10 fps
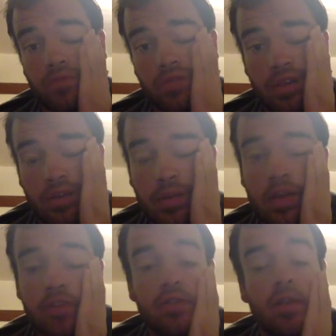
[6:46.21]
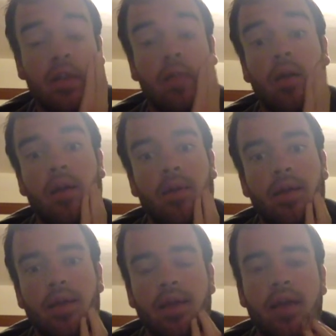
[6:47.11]
I mean, it goes into like a lot about
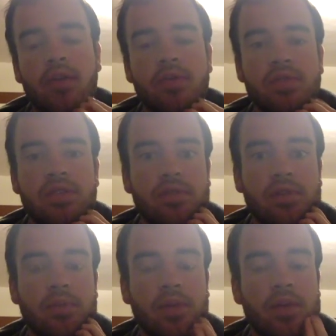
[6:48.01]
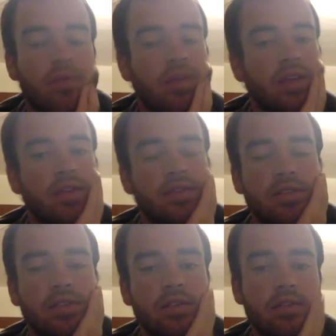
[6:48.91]
like how to specifically bend reeds
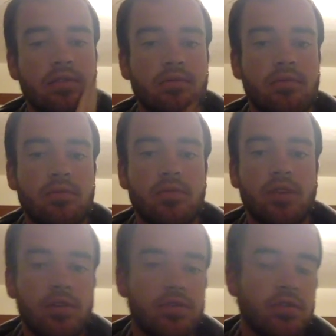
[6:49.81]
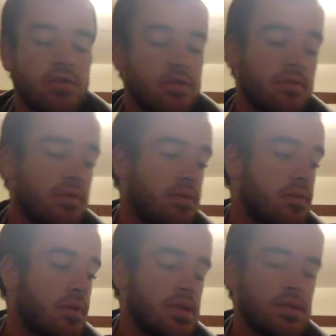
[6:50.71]
to alter
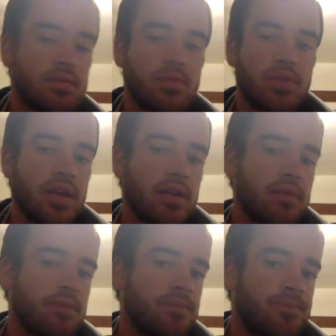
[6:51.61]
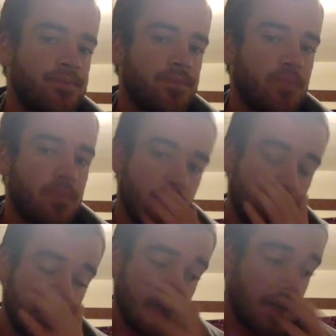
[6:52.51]
playing
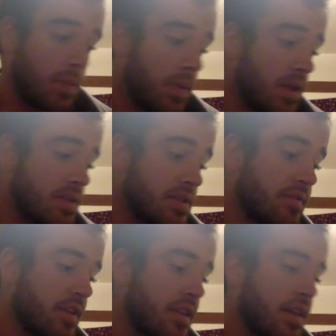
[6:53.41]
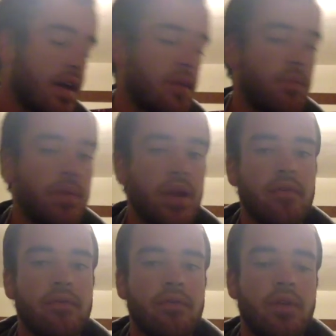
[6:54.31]
shape and stuff like that. But
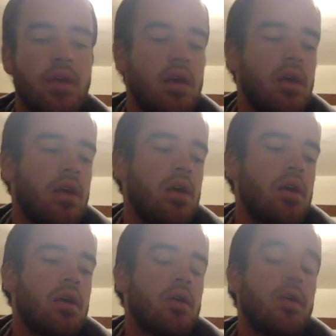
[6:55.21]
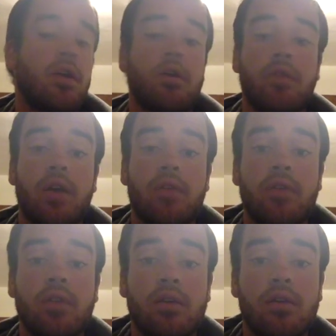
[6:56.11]
if you have
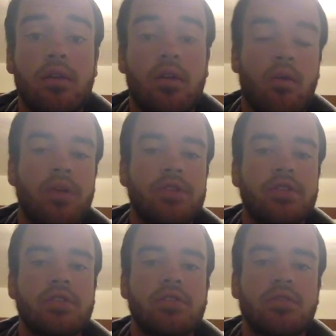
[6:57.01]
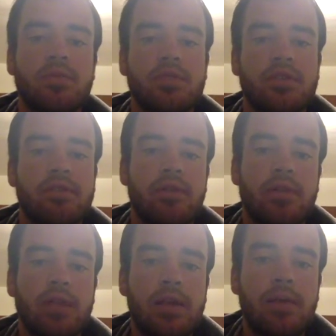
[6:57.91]
any questions
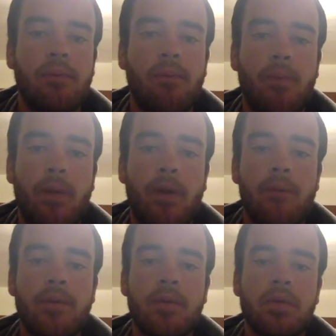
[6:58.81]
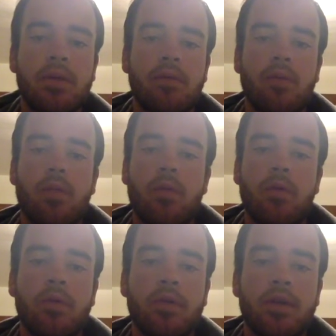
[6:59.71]
specifically, maybe you can throw
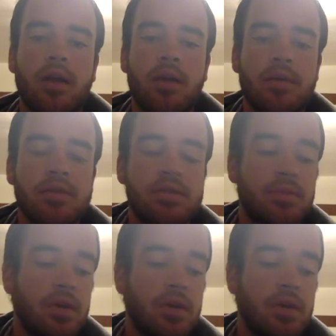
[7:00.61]
them into the comments. But